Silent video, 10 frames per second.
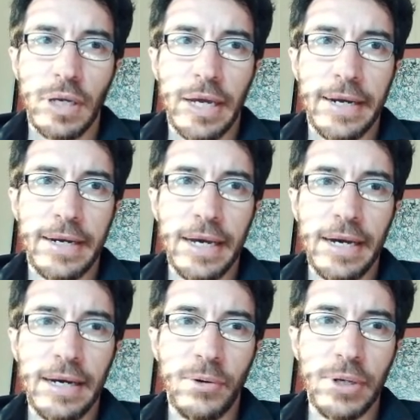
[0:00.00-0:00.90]
And
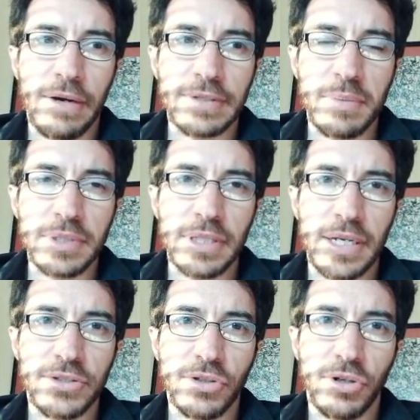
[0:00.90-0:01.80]
now we have something that
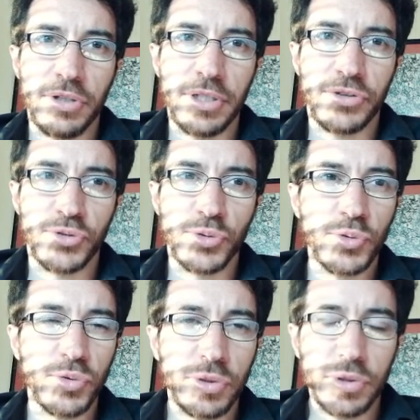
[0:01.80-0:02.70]
is only
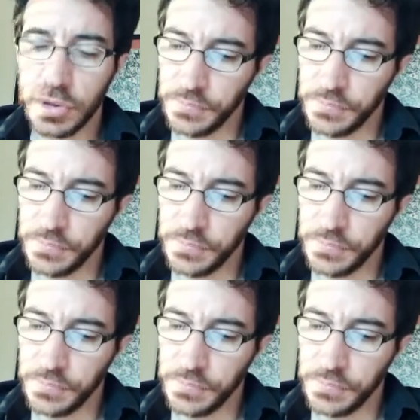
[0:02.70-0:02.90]
true